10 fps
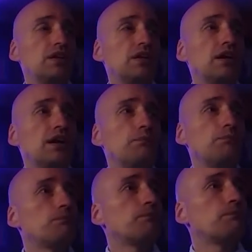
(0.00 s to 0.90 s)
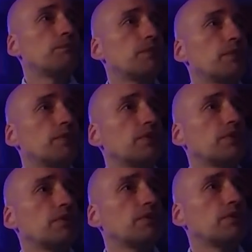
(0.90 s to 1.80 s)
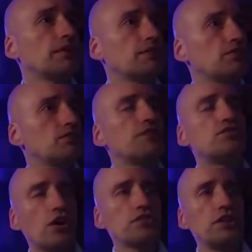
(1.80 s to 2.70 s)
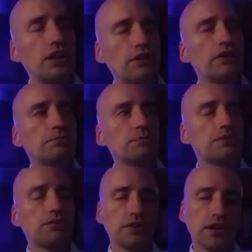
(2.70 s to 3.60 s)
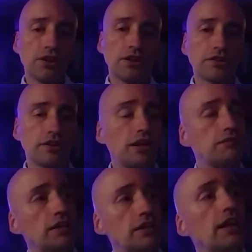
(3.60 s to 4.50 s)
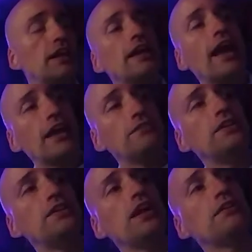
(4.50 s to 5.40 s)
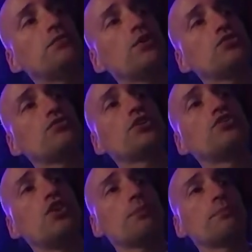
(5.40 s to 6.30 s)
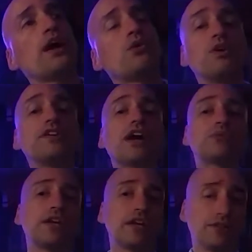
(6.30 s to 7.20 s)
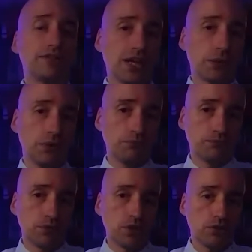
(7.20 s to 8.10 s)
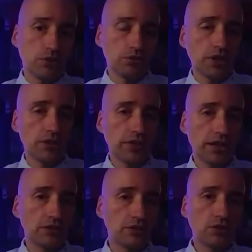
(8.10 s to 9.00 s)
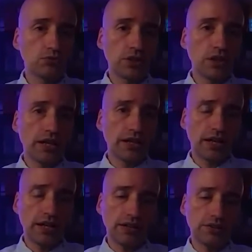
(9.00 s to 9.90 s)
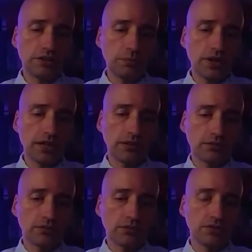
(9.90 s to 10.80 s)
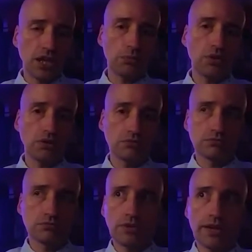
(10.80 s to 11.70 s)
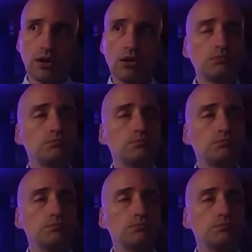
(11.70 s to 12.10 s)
I said JAWS and narrator specifically. I thought I said NVDA. NVDA, VoiceOver, and TalkBack will not read it as a table. So to reiterate, don't rely on display table at all.